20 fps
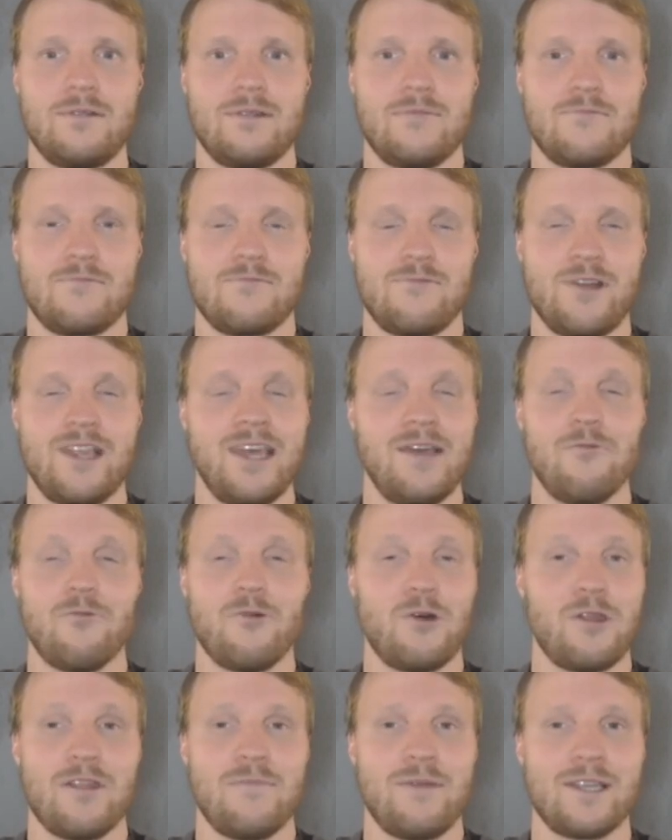really
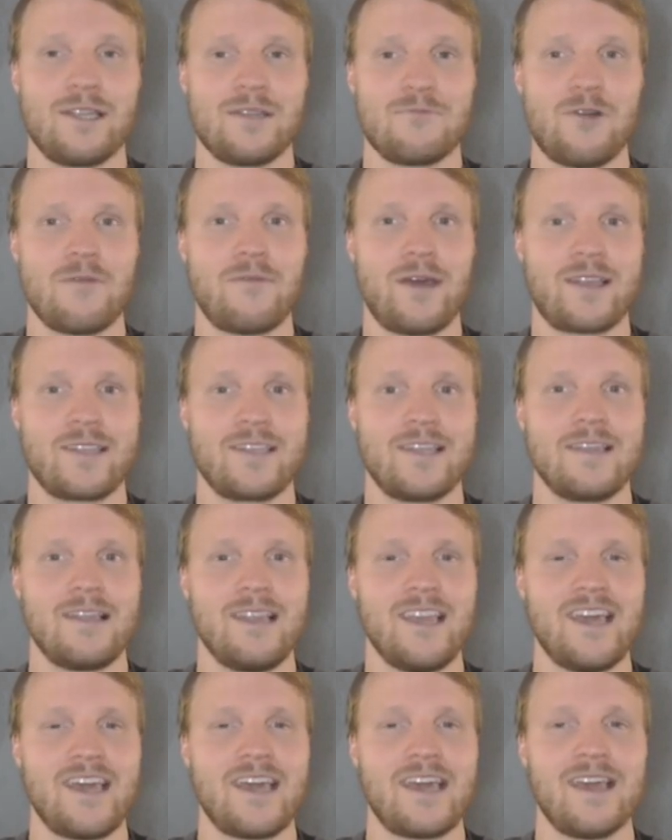one of the best right backs in the
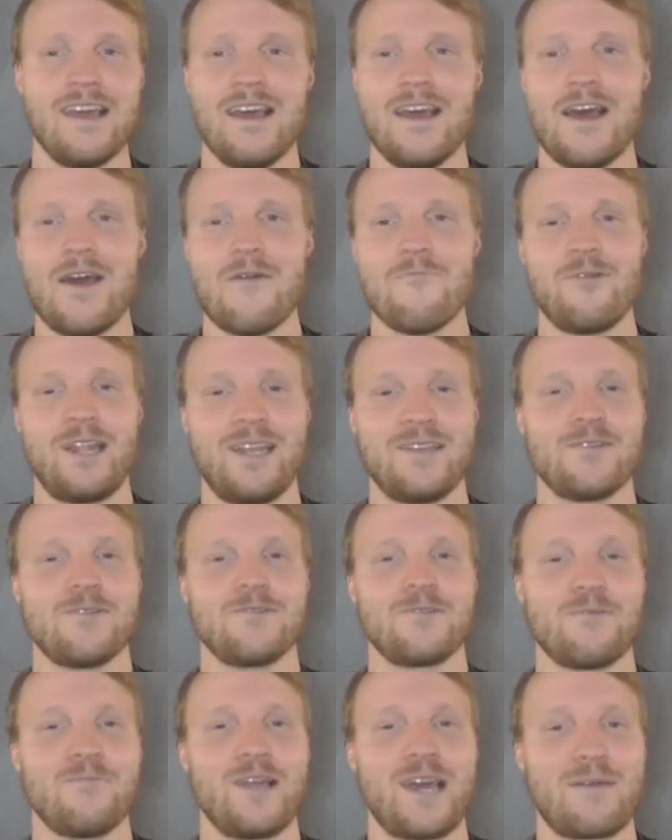league. But he's
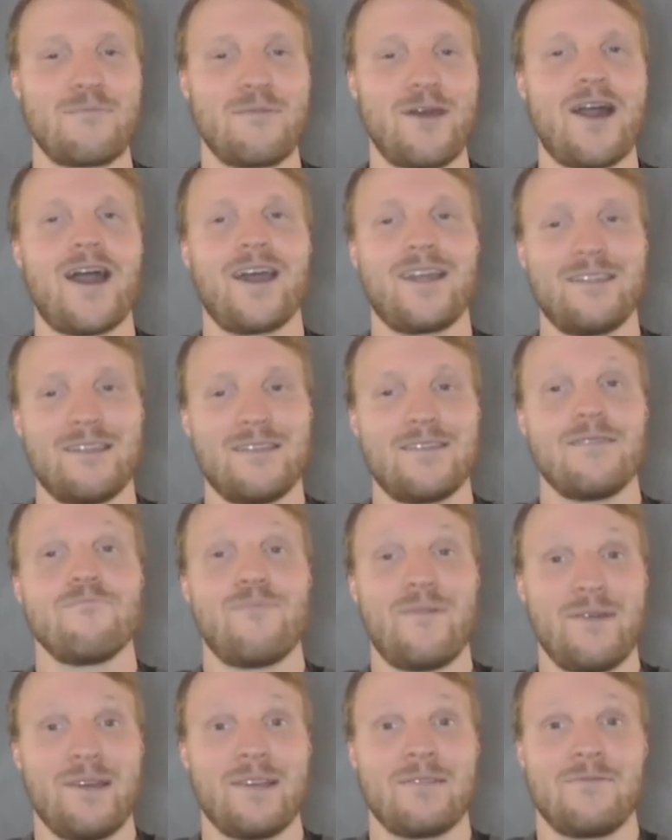also playing behind the
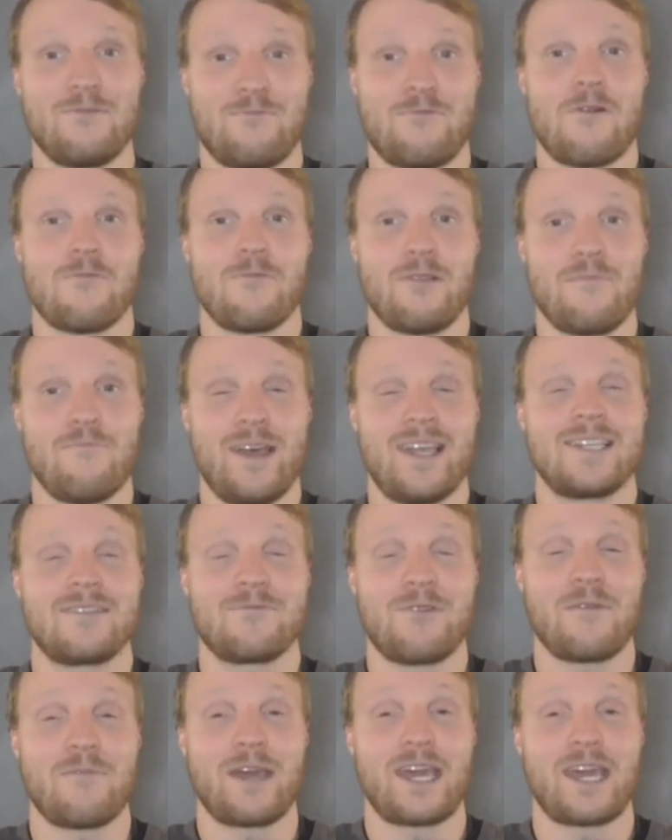probably best right back